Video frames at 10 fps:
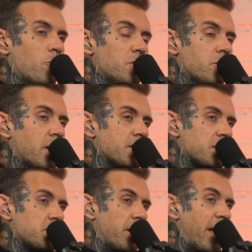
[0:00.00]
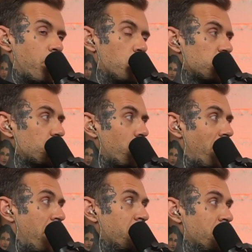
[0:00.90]
with you guys, I saw it happen with
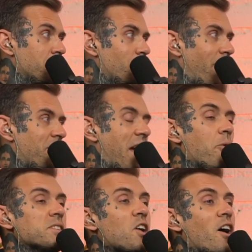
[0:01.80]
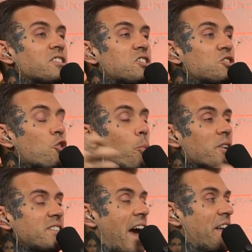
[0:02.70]
Shoreline. Yeah, where they the, was it's, all it's,
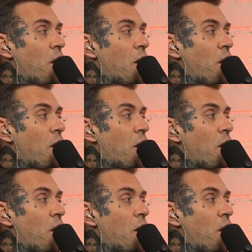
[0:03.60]
super yeah, tight